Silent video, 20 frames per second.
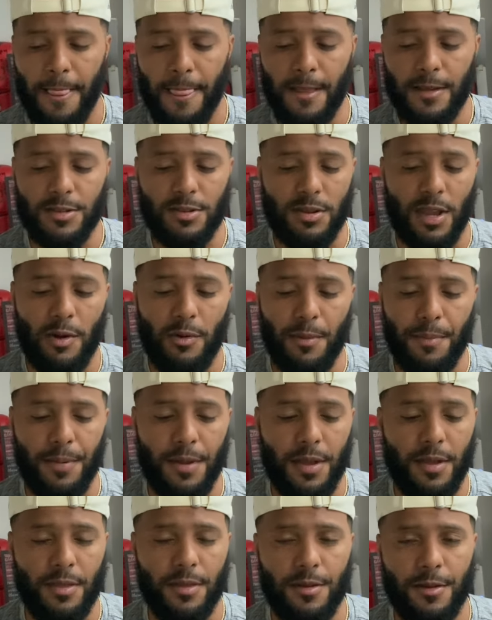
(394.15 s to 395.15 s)
So that would
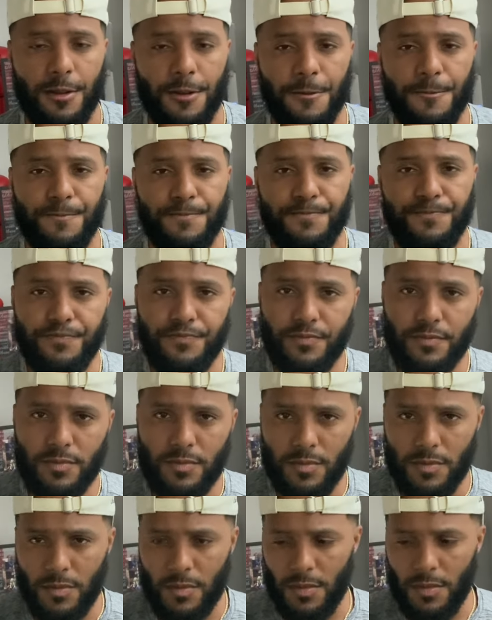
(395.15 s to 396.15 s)
be the
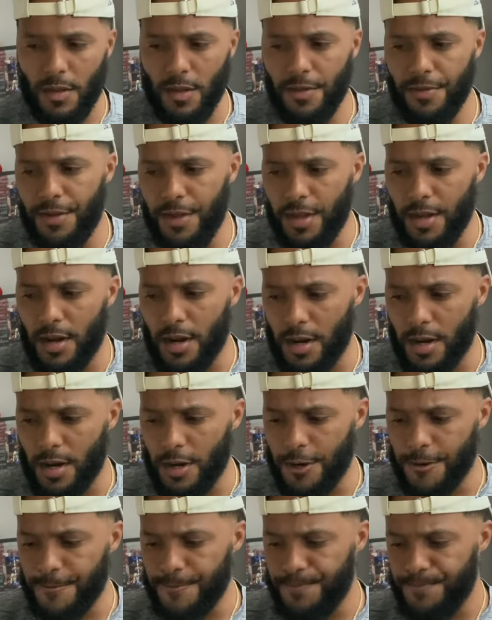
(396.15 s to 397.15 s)
the
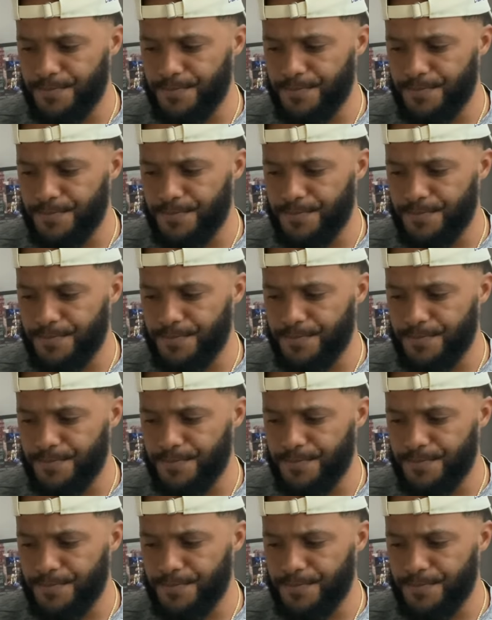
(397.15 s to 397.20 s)
um,